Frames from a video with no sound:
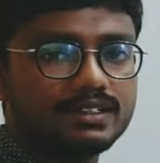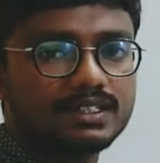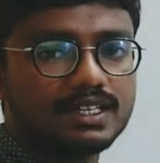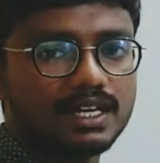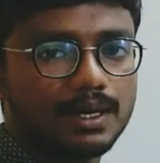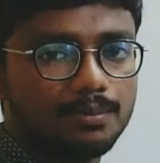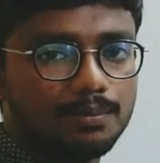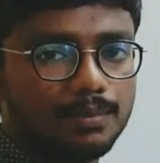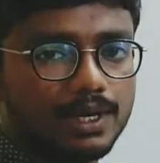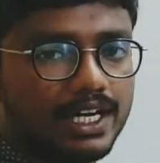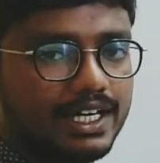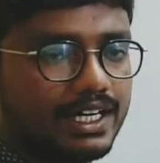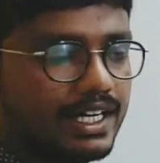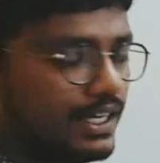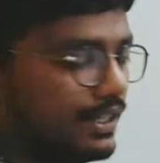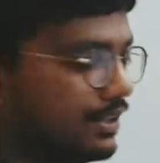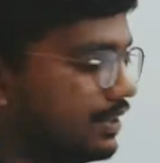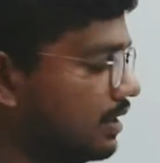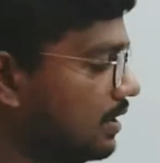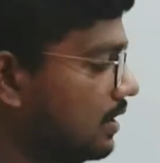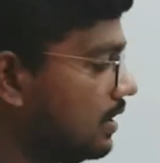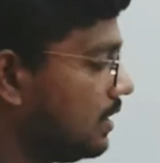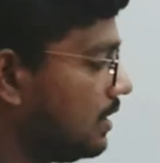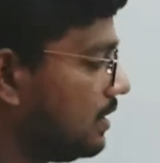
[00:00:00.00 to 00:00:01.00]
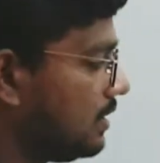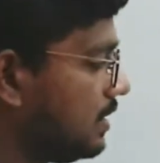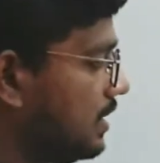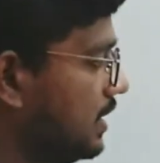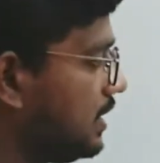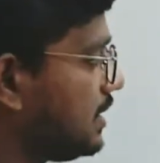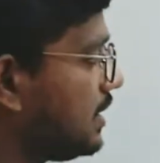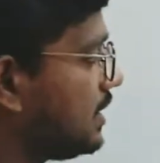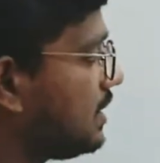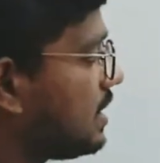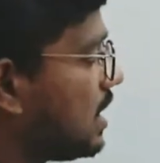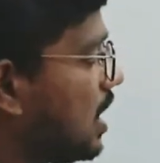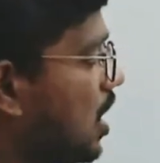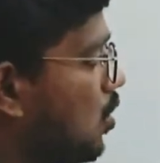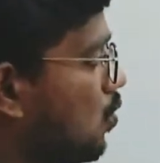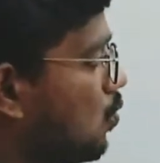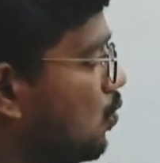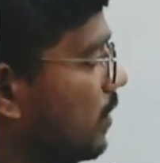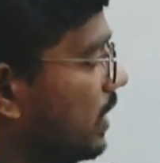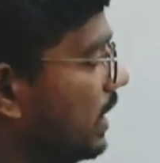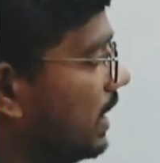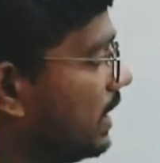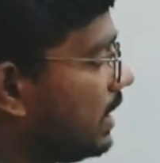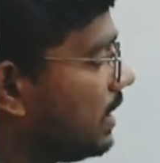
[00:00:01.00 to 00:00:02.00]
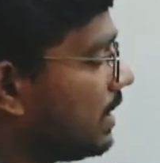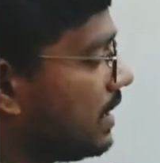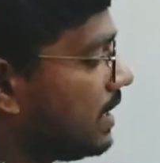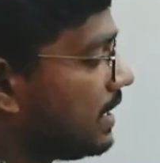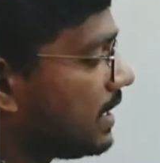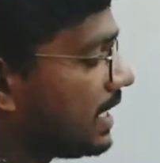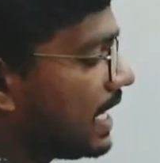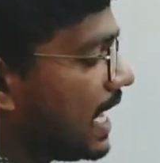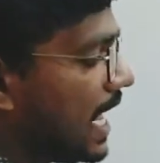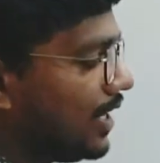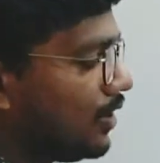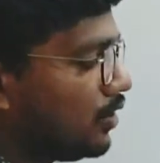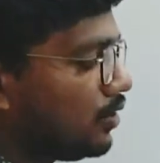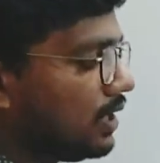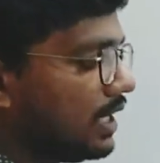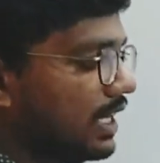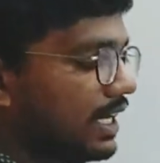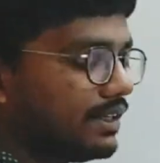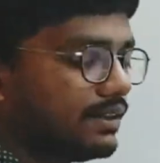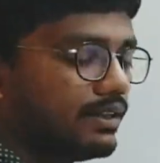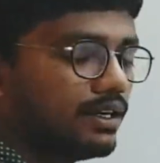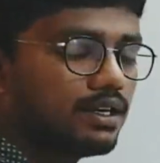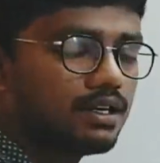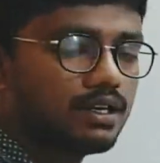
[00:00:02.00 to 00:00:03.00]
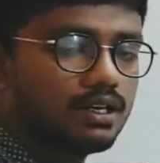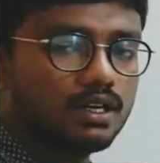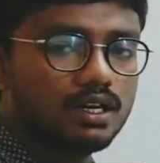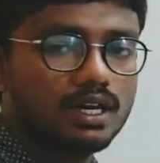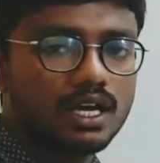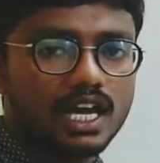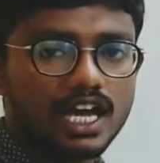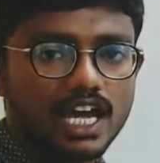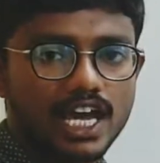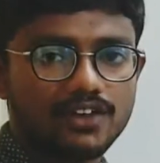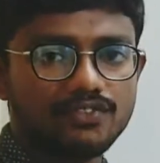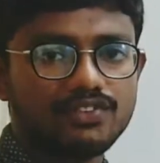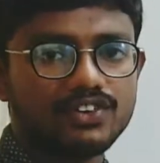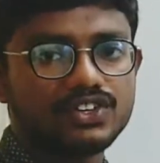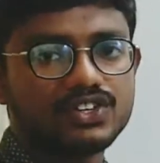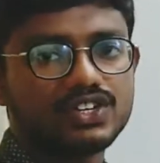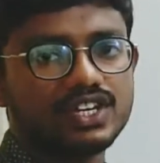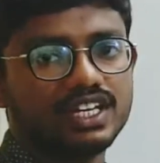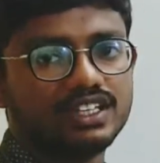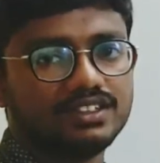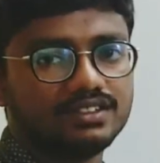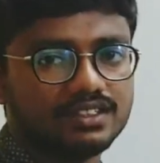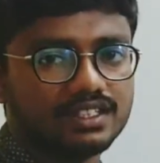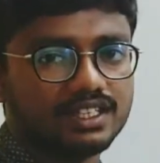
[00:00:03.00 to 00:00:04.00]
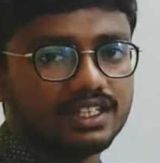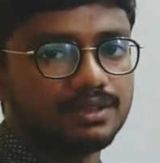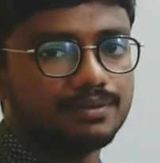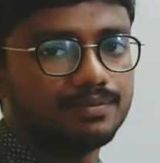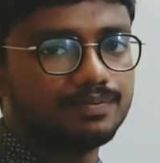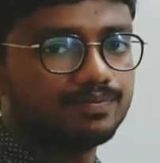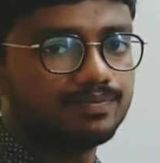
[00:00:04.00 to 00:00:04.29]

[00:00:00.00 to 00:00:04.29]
completed. This is how we calculate the efficiency.